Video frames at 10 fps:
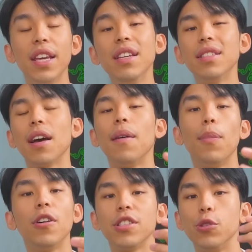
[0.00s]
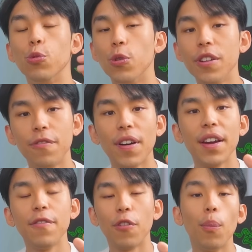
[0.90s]
These are boards you would
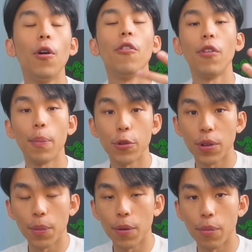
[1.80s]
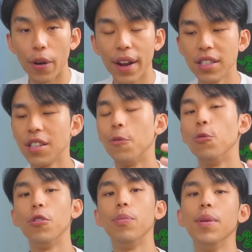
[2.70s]
find from more reputable brands. It
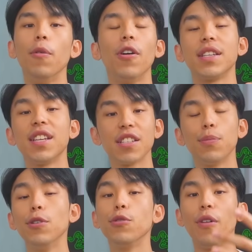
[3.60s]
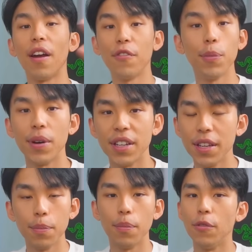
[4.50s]
will be more accessible to
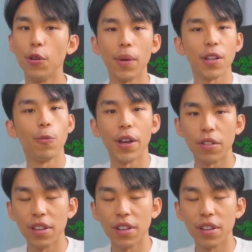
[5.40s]
everybody, no matter where you